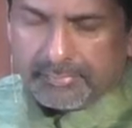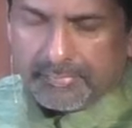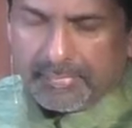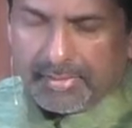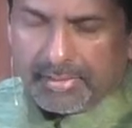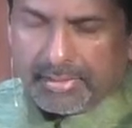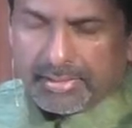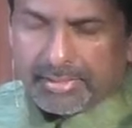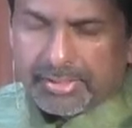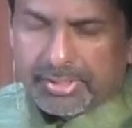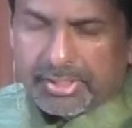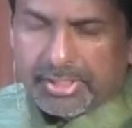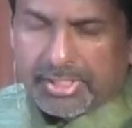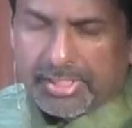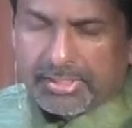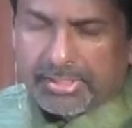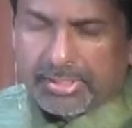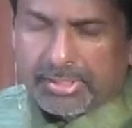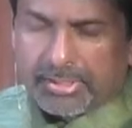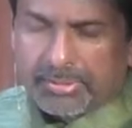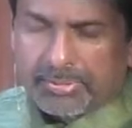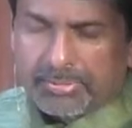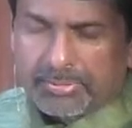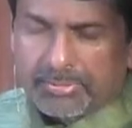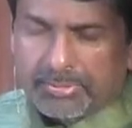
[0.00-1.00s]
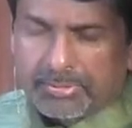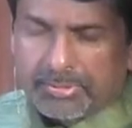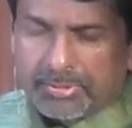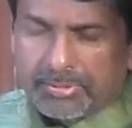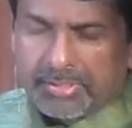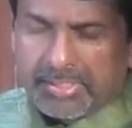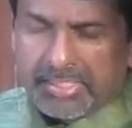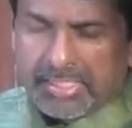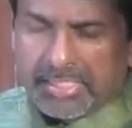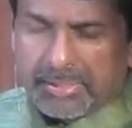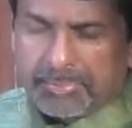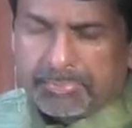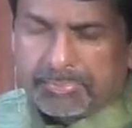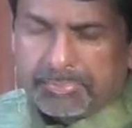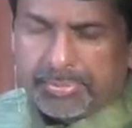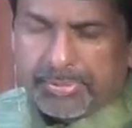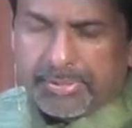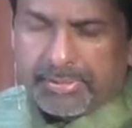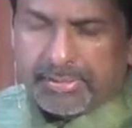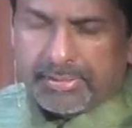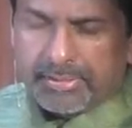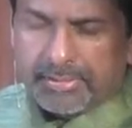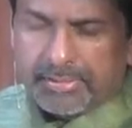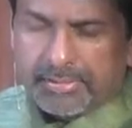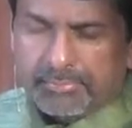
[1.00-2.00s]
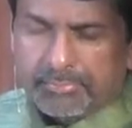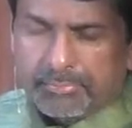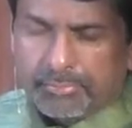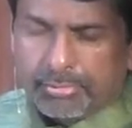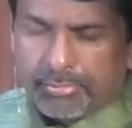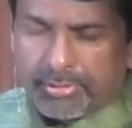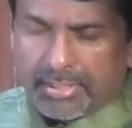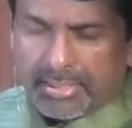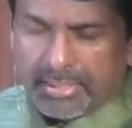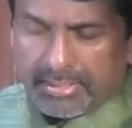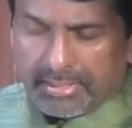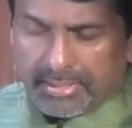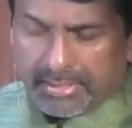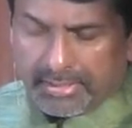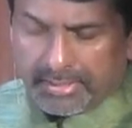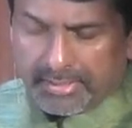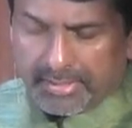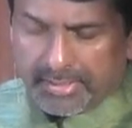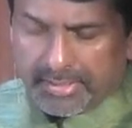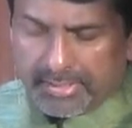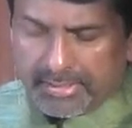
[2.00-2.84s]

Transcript: Continue to deep breathe